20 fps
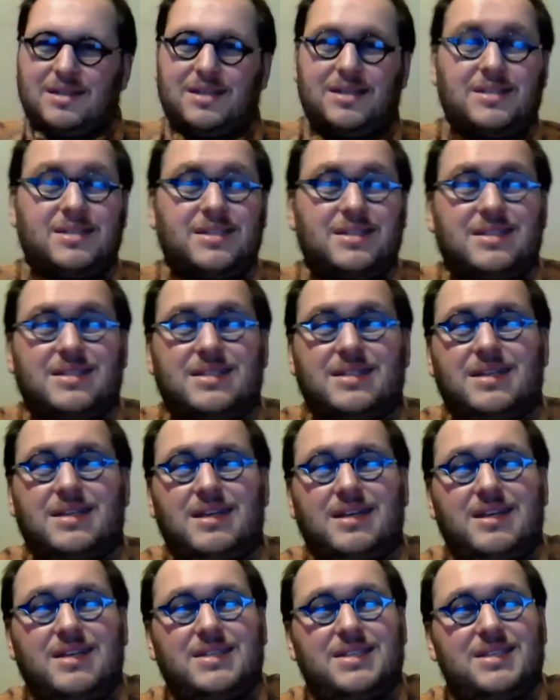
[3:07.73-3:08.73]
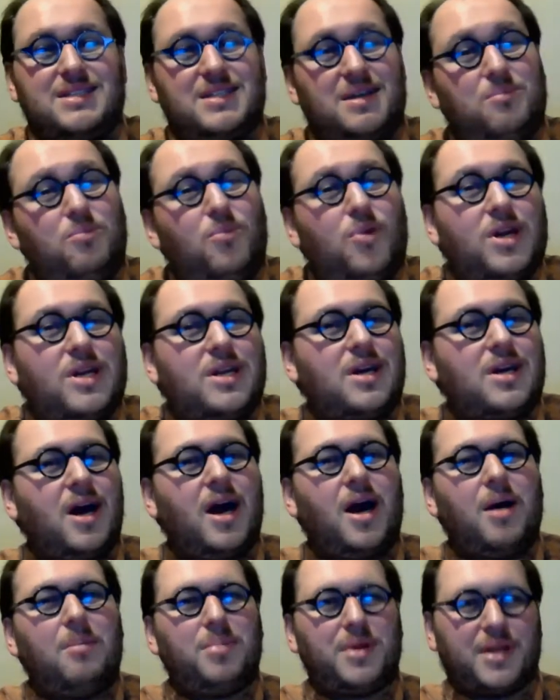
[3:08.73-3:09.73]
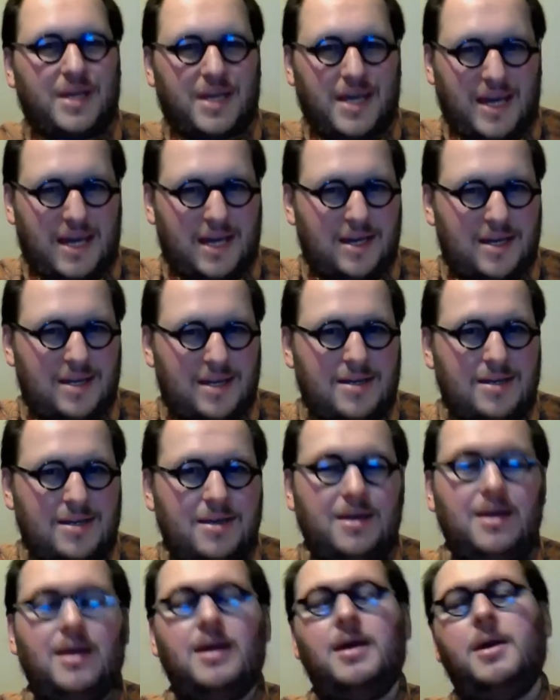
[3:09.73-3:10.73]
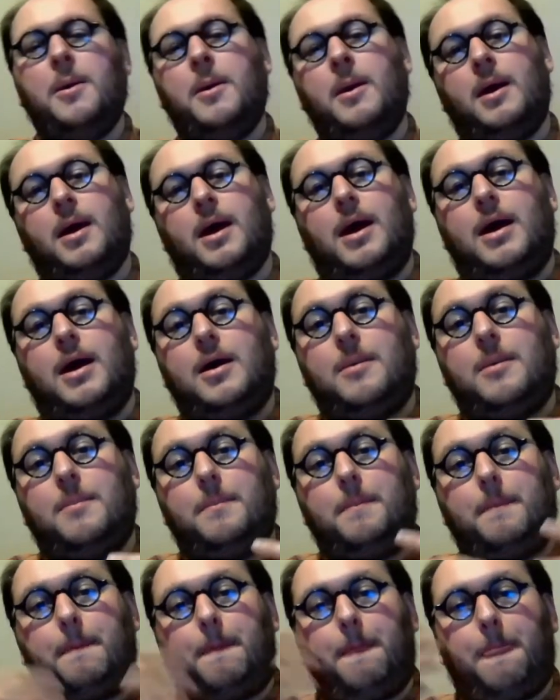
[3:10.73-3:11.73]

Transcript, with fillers: because it's somewhat complicated. On